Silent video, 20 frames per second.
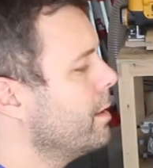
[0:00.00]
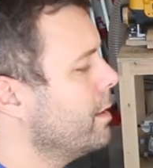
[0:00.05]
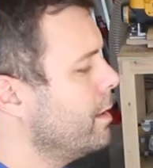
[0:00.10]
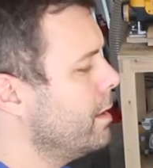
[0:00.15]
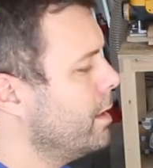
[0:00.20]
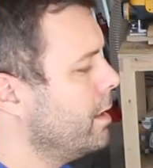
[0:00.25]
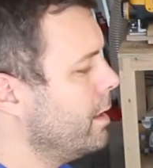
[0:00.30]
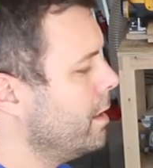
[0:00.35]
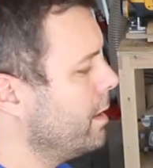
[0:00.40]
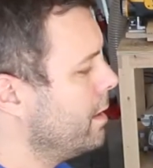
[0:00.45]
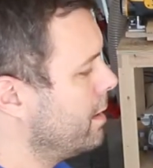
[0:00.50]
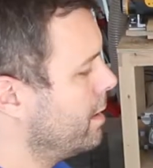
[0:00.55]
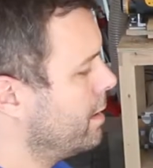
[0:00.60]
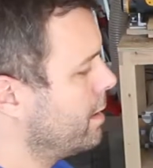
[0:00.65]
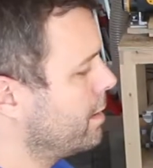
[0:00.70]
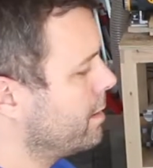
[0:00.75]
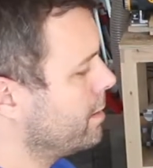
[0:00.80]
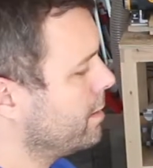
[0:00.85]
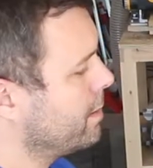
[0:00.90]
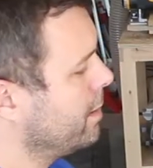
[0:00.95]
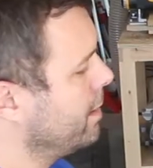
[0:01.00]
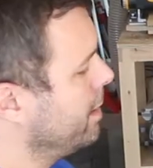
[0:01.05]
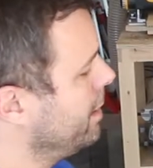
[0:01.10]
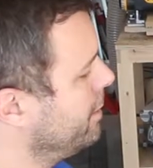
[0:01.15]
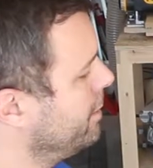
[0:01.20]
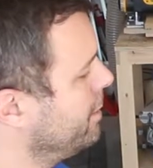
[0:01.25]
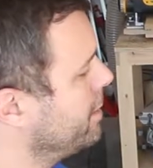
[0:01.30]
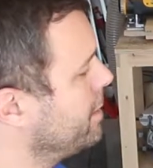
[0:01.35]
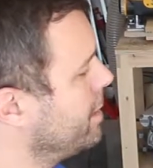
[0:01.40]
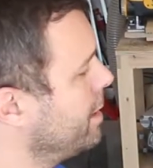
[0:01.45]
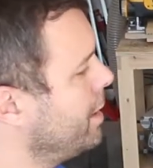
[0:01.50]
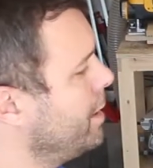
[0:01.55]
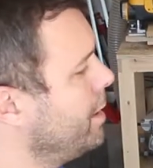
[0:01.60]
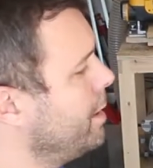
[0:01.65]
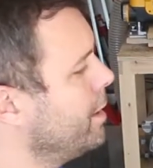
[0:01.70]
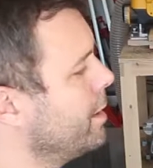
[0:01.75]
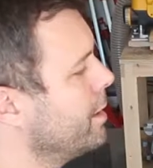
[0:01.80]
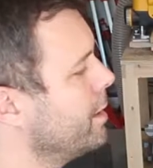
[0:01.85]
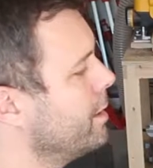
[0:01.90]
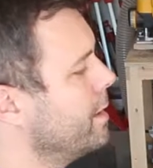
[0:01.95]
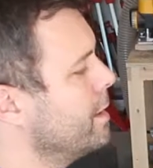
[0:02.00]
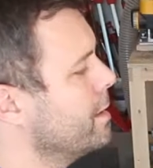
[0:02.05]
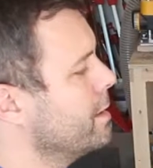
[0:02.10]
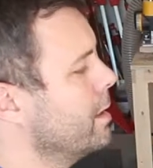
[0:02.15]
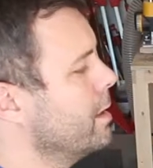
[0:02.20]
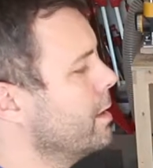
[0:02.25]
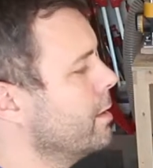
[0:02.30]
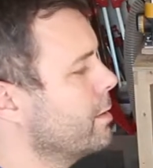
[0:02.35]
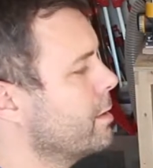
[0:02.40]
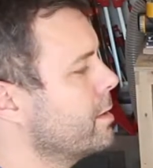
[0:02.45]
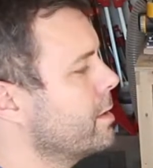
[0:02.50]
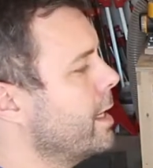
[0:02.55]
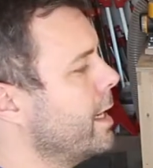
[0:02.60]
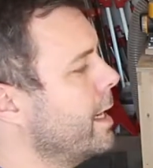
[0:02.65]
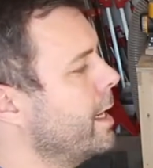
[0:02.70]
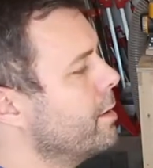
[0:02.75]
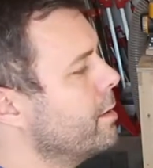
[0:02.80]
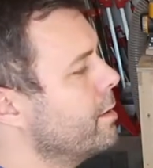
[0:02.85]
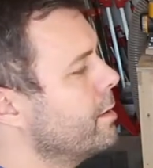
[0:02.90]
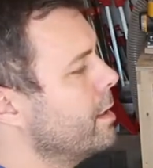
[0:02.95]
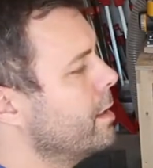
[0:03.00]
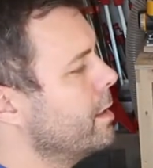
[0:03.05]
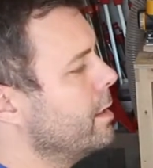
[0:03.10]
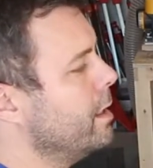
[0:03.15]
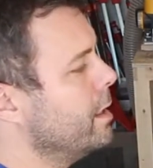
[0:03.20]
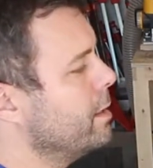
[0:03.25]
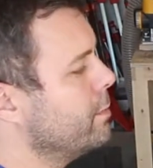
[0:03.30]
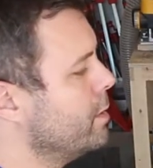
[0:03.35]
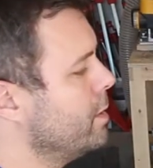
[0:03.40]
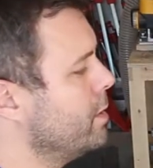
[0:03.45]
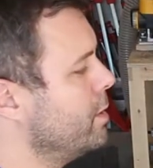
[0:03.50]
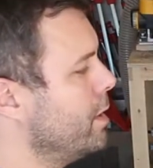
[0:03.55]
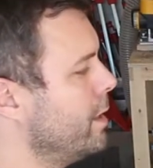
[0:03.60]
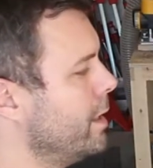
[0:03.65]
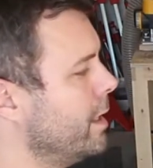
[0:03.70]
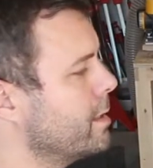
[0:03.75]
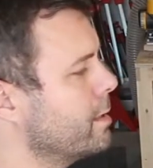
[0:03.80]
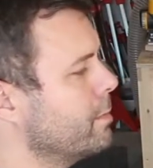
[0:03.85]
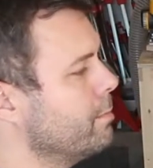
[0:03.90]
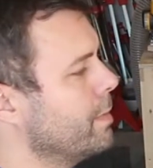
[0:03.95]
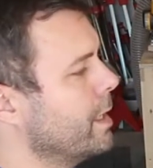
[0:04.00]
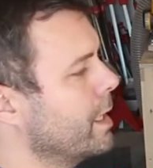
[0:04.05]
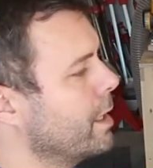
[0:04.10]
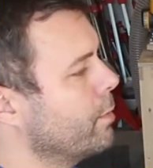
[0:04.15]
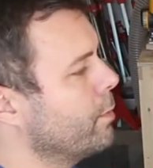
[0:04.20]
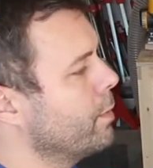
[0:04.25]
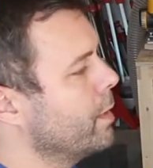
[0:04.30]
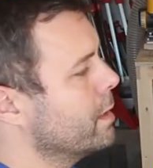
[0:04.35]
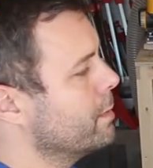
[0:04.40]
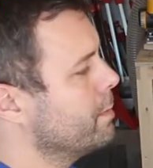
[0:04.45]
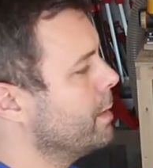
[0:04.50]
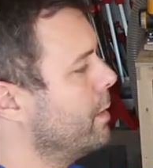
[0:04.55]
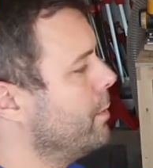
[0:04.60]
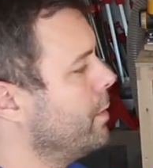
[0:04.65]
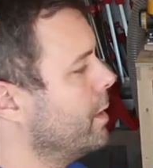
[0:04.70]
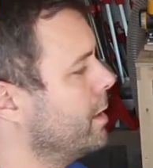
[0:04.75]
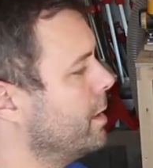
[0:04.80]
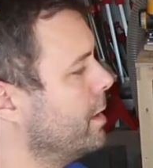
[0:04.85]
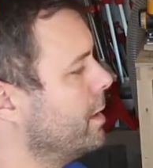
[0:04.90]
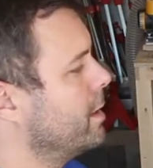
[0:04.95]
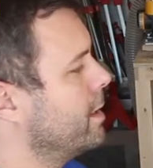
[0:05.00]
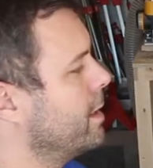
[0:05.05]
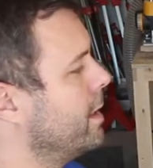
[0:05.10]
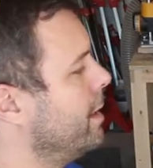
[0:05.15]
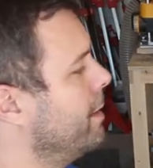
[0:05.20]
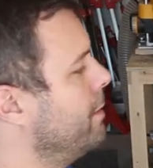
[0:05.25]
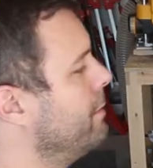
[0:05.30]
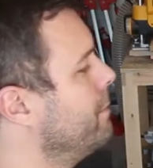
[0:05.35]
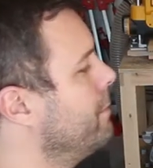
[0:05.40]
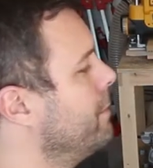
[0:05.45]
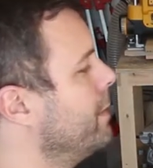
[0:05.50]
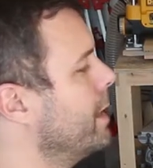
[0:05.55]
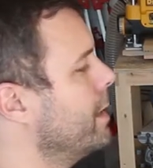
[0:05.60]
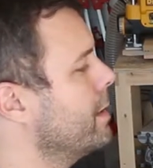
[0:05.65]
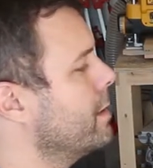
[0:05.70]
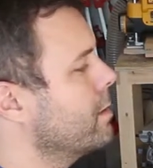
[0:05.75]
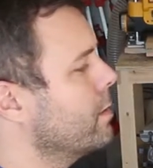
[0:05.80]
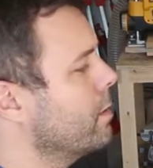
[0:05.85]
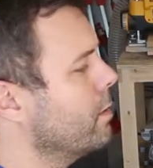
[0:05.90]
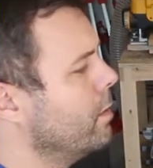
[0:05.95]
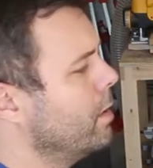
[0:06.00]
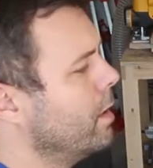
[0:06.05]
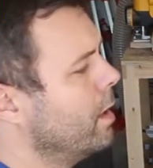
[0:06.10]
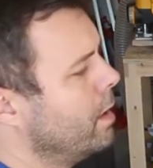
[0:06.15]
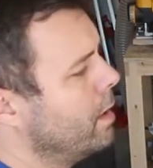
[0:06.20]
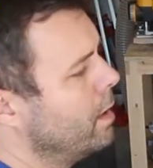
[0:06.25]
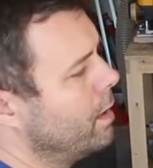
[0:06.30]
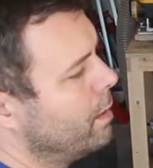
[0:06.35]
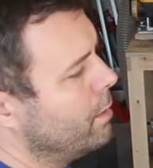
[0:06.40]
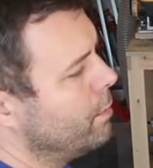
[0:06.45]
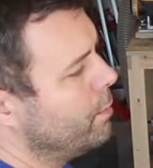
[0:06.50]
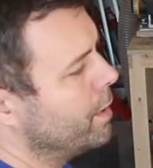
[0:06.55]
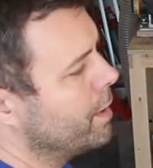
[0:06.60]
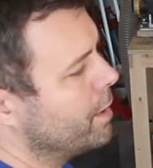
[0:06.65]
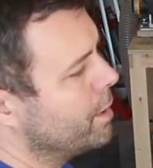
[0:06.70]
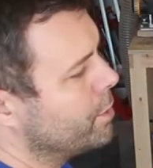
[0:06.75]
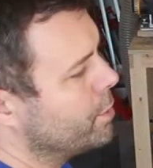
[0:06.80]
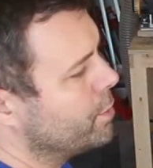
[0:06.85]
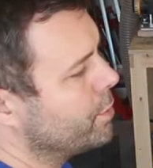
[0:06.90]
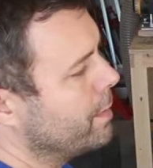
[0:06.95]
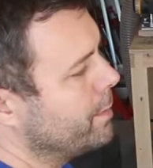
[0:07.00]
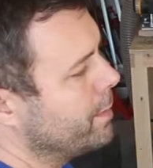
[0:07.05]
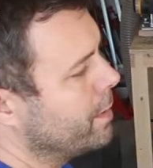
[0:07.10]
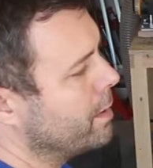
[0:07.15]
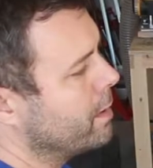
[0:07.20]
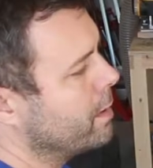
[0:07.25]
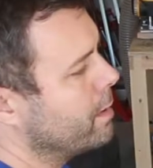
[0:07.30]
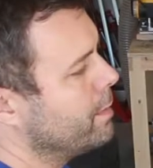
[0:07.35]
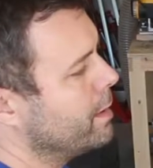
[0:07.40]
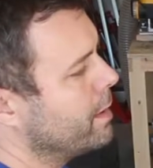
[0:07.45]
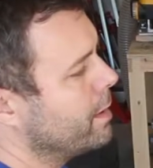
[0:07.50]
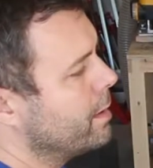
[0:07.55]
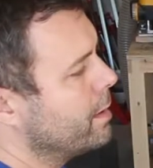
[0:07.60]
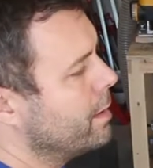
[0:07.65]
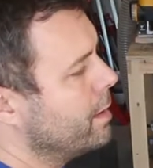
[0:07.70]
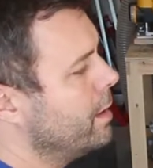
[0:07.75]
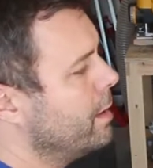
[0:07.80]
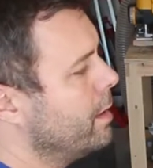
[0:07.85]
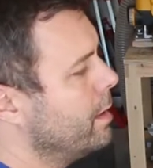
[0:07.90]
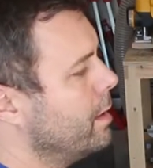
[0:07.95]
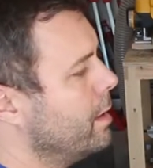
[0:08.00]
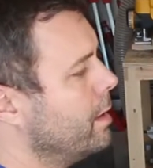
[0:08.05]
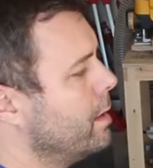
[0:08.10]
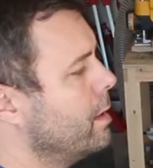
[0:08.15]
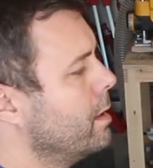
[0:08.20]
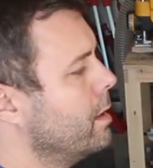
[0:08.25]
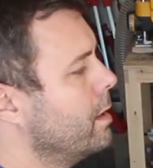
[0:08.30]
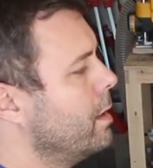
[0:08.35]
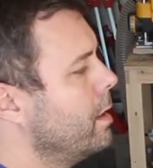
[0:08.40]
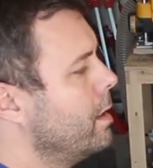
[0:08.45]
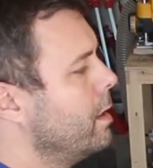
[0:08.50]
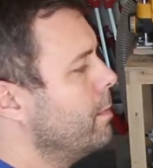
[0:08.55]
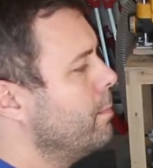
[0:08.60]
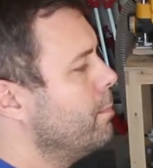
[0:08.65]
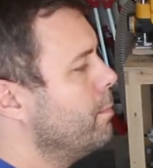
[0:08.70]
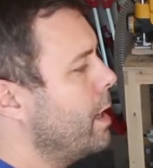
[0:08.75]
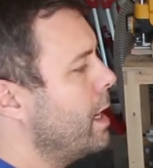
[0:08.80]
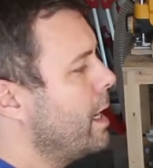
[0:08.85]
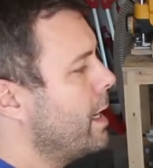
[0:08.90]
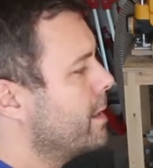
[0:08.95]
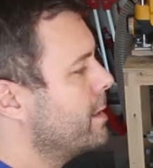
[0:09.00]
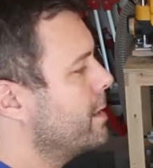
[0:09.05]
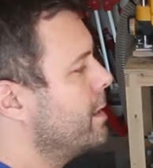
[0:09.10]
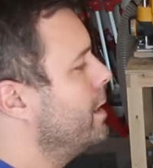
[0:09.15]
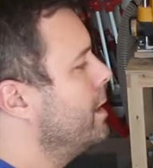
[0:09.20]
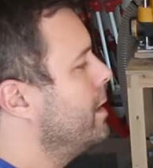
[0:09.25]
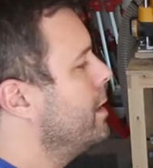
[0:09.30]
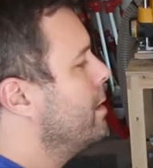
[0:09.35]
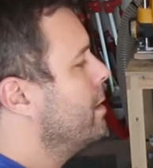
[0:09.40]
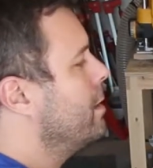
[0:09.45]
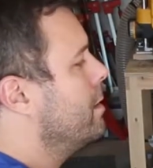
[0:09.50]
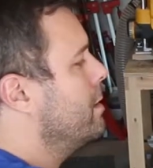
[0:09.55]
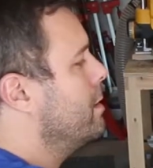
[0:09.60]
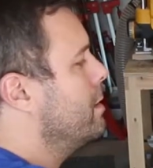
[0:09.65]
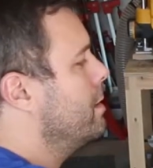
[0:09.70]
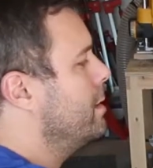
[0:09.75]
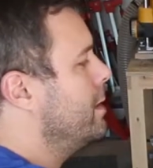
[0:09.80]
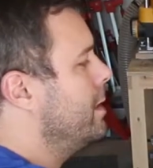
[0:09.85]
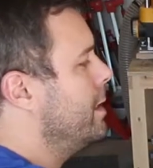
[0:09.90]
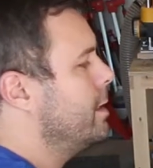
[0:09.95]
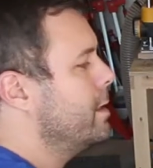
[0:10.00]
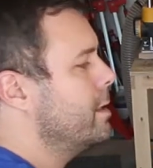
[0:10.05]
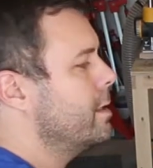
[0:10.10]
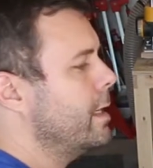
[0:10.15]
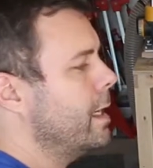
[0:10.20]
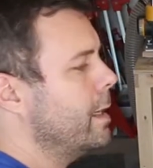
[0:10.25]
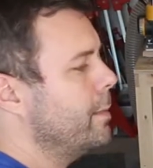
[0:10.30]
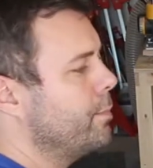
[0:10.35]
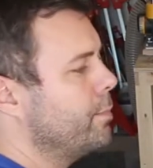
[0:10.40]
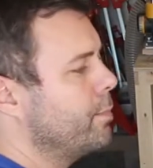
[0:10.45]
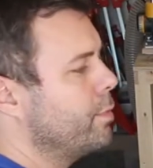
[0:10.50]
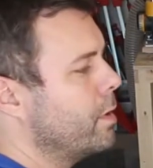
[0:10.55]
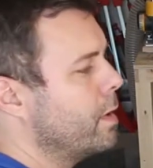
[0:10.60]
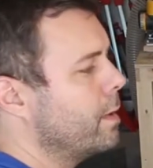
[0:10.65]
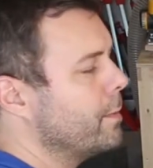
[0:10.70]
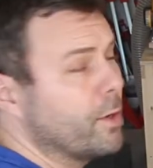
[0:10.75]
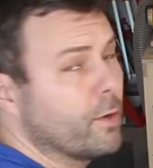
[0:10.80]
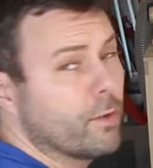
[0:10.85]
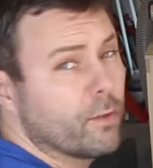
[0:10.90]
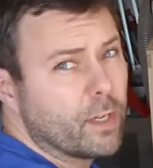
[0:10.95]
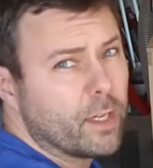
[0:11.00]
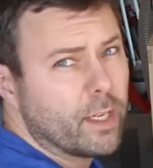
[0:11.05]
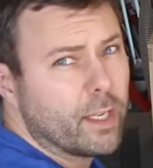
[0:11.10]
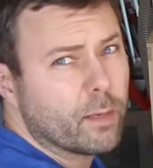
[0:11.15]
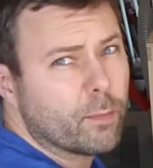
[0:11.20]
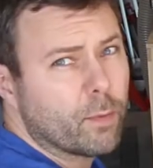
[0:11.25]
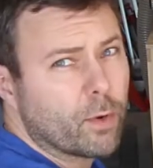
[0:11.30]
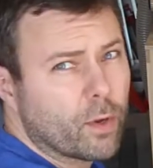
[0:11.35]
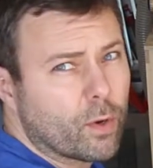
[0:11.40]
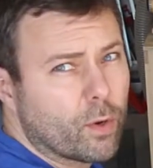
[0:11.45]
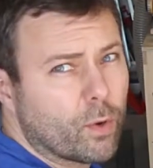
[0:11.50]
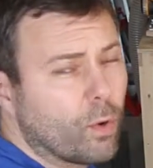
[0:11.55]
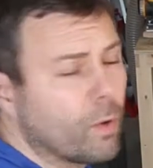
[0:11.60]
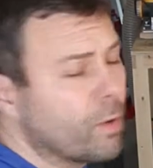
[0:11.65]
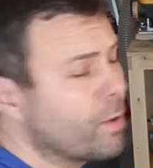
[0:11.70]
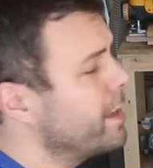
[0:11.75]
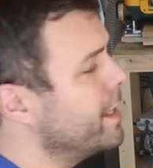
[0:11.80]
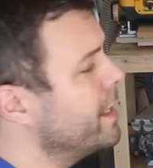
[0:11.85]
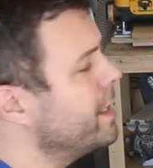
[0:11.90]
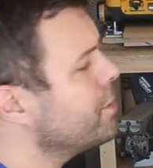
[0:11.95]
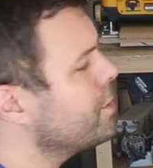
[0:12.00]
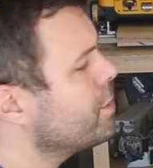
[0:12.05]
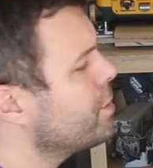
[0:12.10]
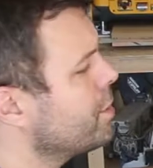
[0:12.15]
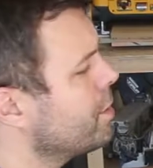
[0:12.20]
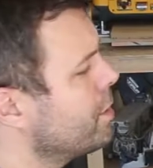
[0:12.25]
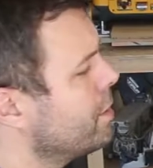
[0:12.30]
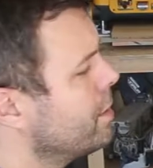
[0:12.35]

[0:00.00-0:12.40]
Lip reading: The clearance here is a little tighter than these ones. You can get some bigger ones, but I wanted it to kind of fit. So we're going to trim a little bit of the box here on the inside. Probably only need about 1/4 inch